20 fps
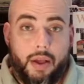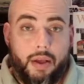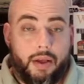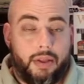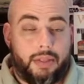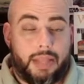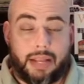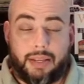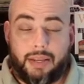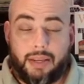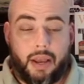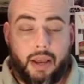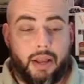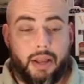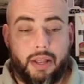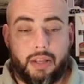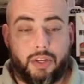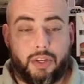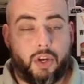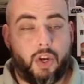that's
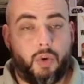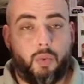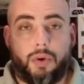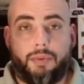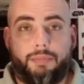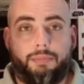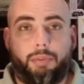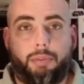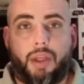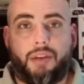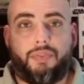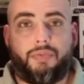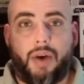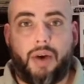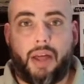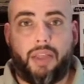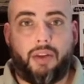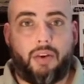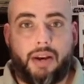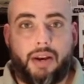that's a good one.
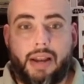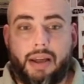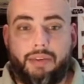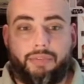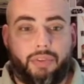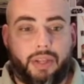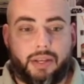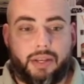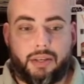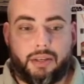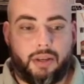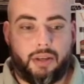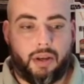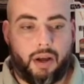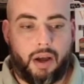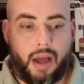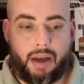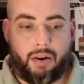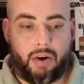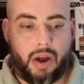Bloodfather on Netflix. Uh,
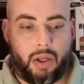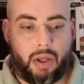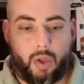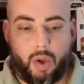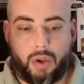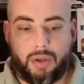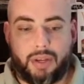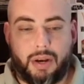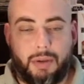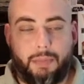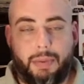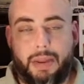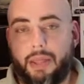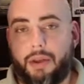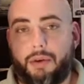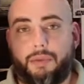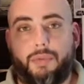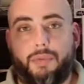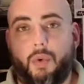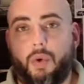I don't know how long it's going to be
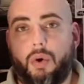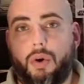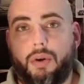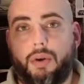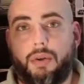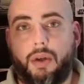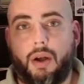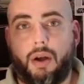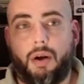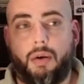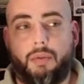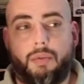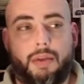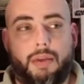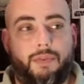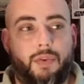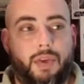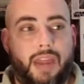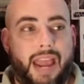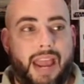there for. Um,
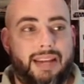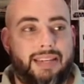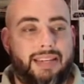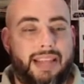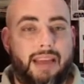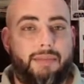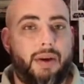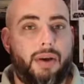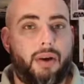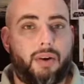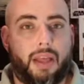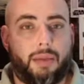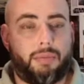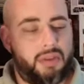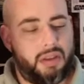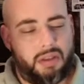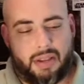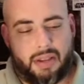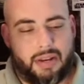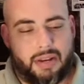if you can't stand Mel
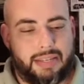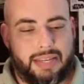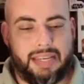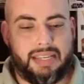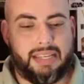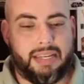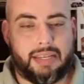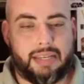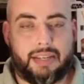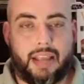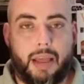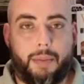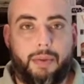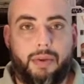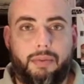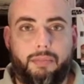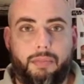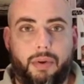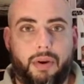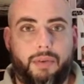Gibson, then it's easy to skip
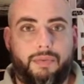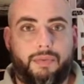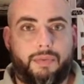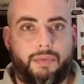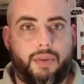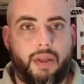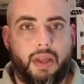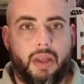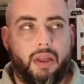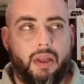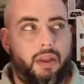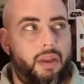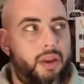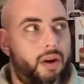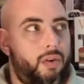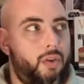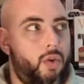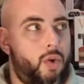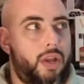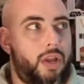it. But if you know
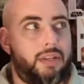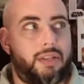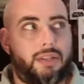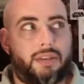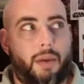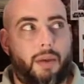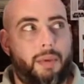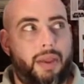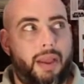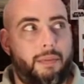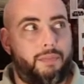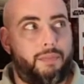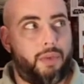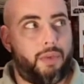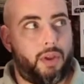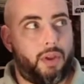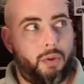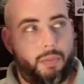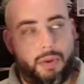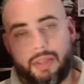you can stomach him for a
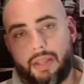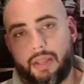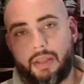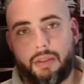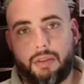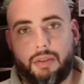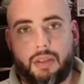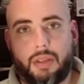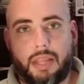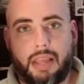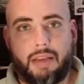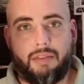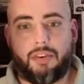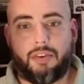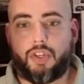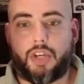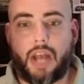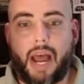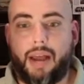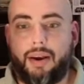little bit, then give it a
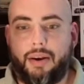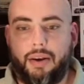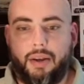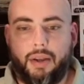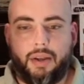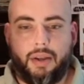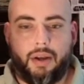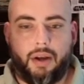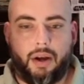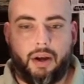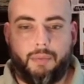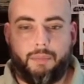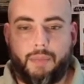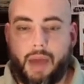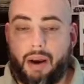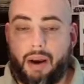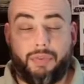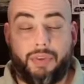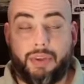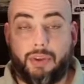shot. Um, I
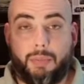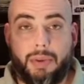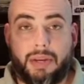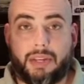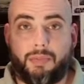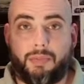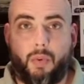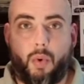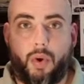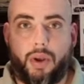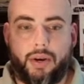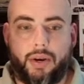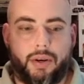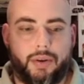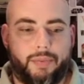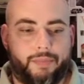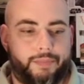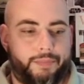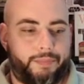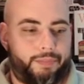don't think you'll be disappointed.
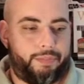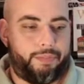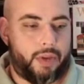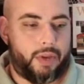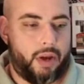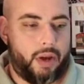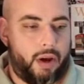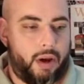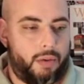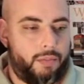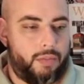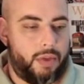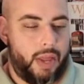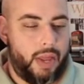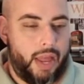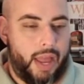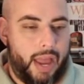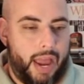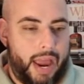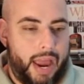Um,
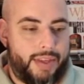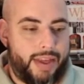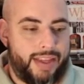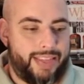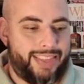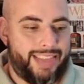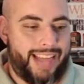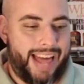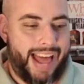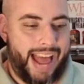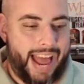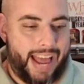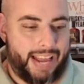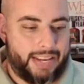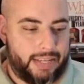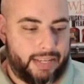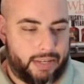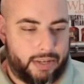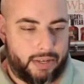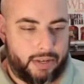and then
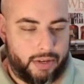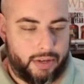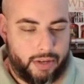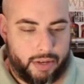last